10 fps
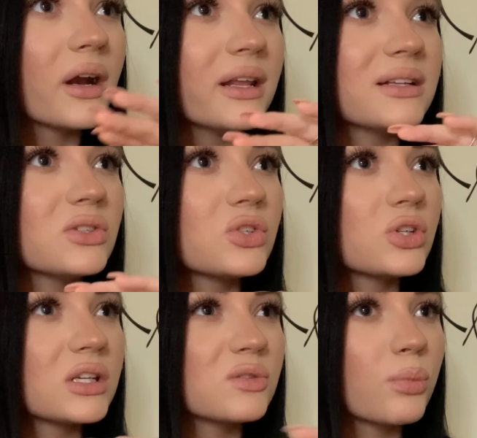it hits
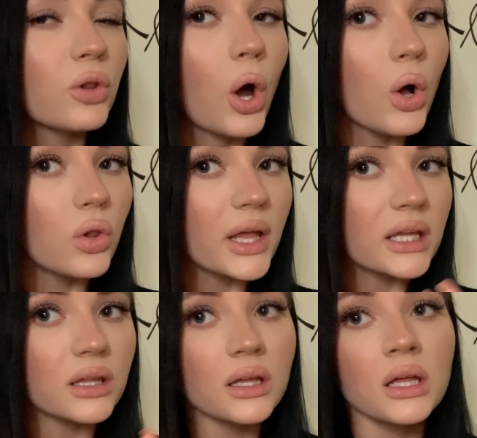just below
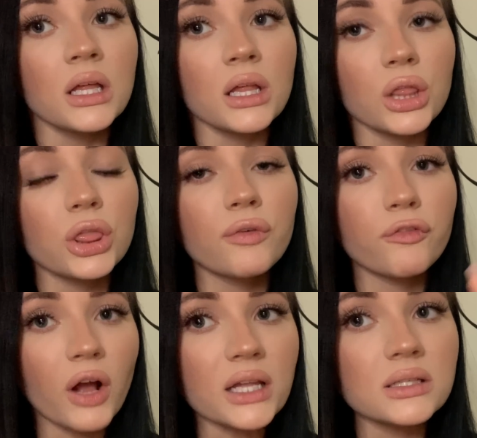like the
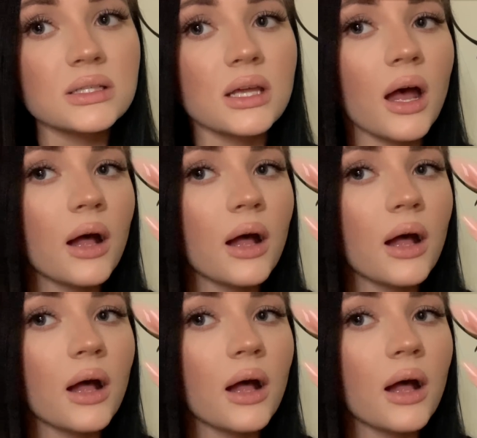front,